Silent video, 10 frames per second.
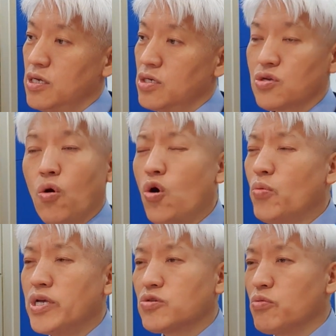So
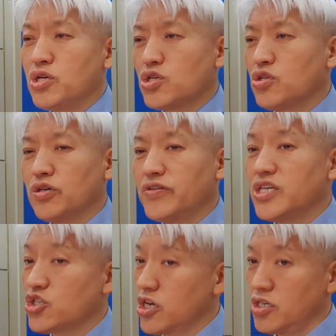always we should be
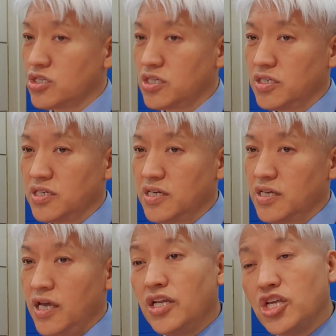just
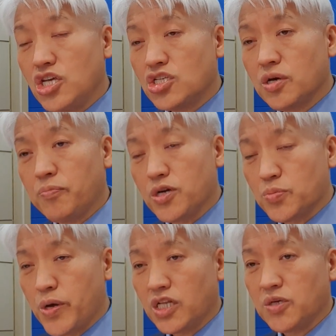in His
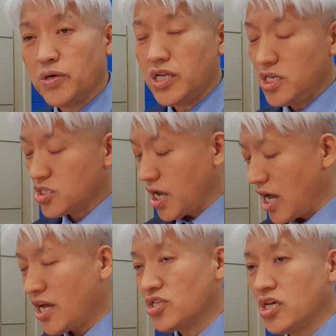perspective, in His
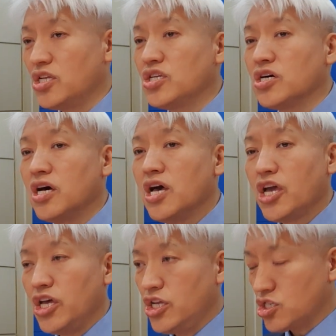eyes, in
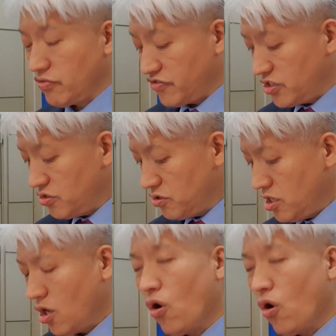His view.